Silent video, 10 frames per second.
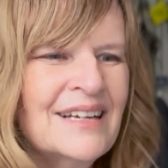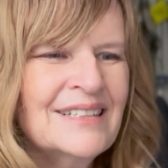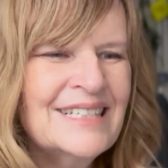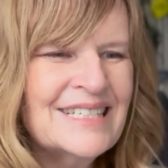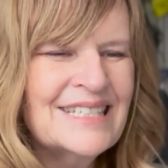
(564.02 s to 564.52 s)

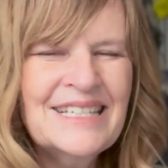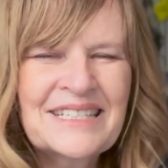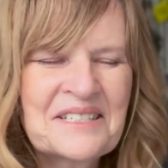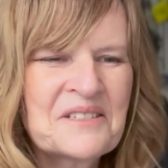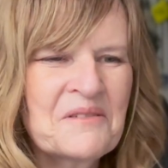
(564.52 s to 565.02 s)
This
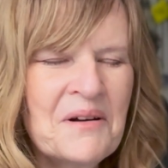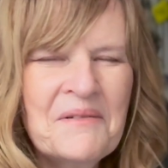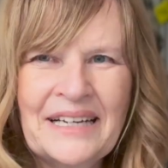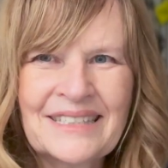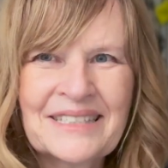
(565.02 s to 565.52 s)
season's
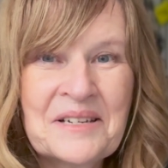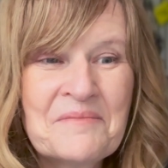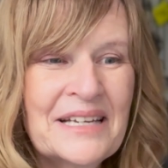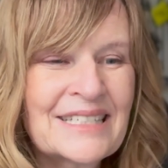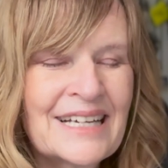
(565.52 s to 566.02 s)
growing. It's going to
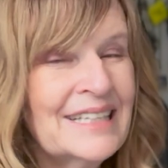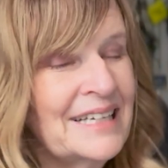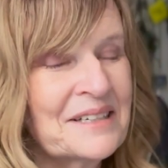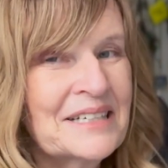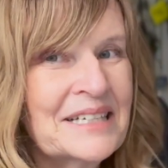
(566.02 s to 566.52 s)
be exciting.
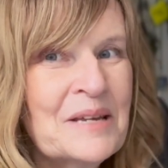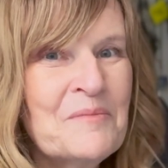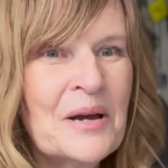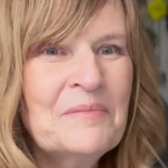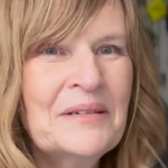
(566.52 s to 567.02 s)
I'm going to
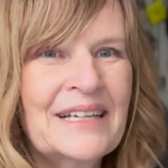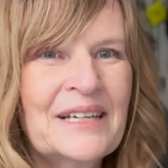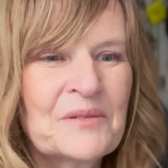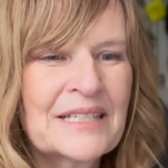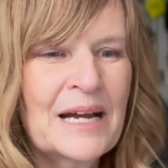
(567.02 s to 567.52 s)
keep you updated
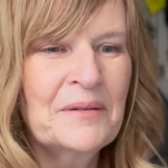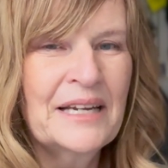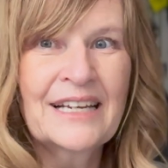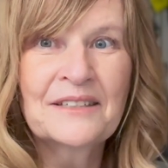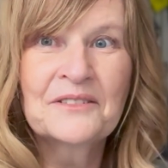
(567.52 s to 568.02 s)
on what's
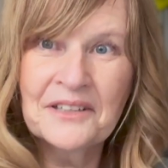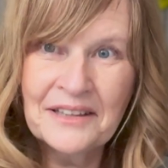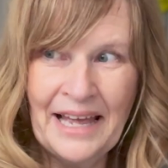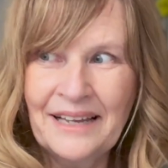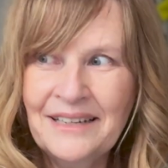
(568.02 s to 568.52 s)
happening. And until
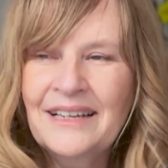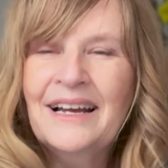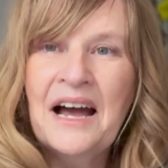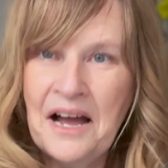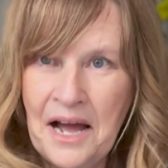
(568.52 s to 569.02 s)
then,
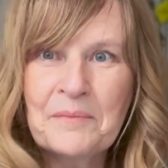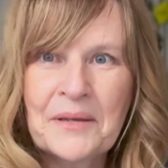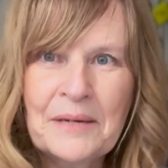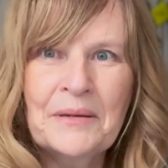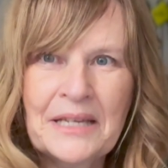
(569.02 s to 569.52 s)
I'm
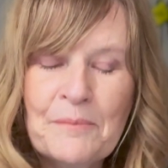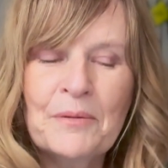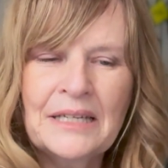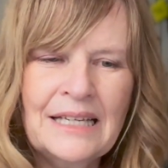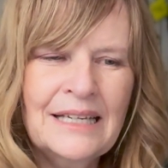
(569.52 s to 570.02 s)
going to keep
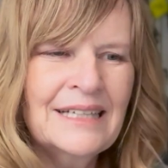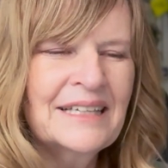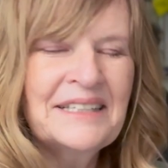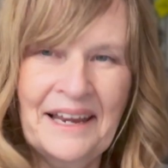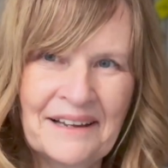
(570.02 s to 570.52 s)
on eating
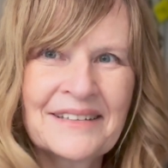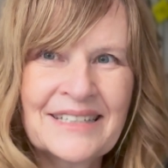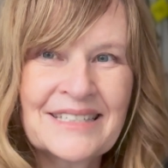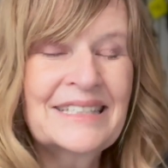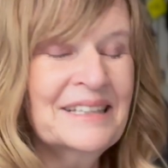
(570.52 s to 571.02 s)
the kale
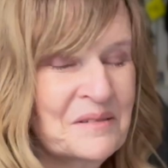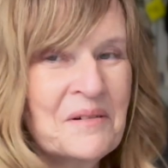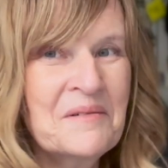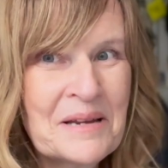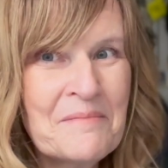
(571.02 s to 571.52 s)
that's still
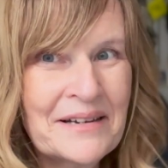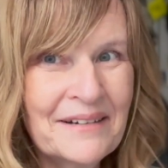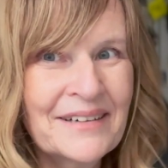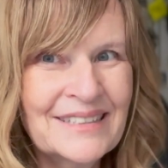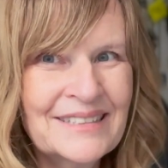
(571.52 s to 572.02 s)
growing in my
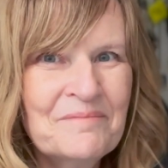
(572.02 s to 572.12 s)
garden.